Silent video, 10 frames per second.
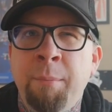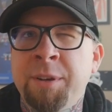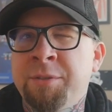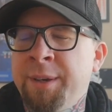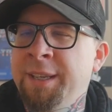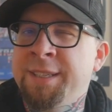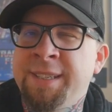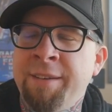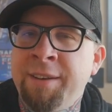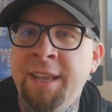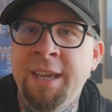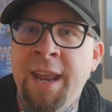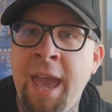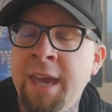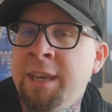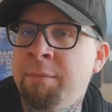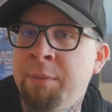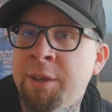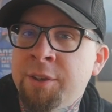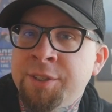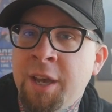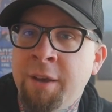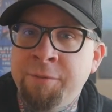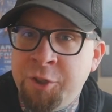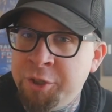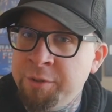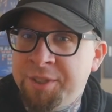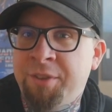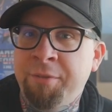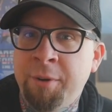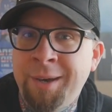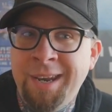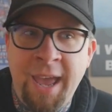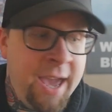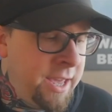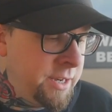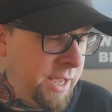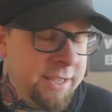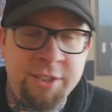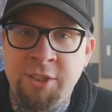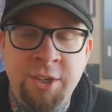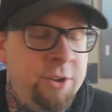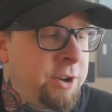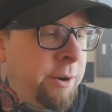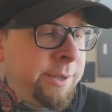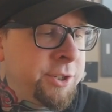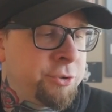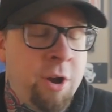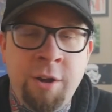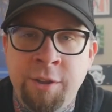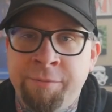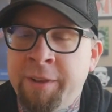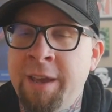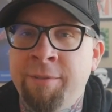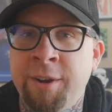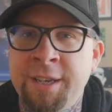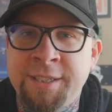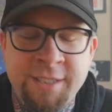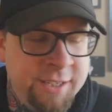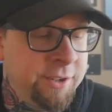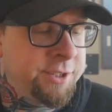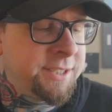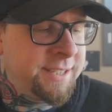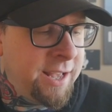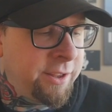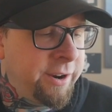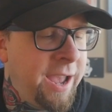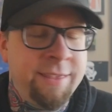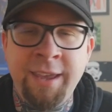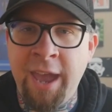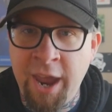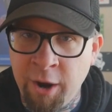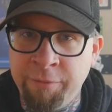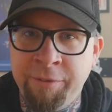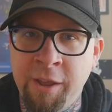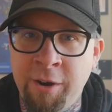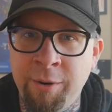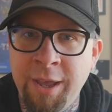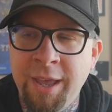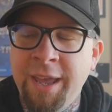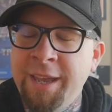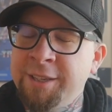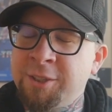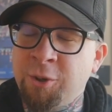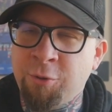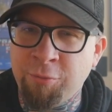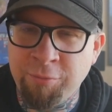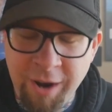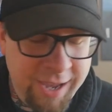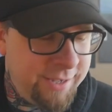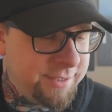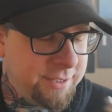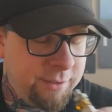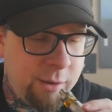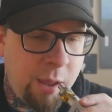between 70 and 80 mils of juice through it, and it's still going strong. The flavor is still stellar, and the airflow is great.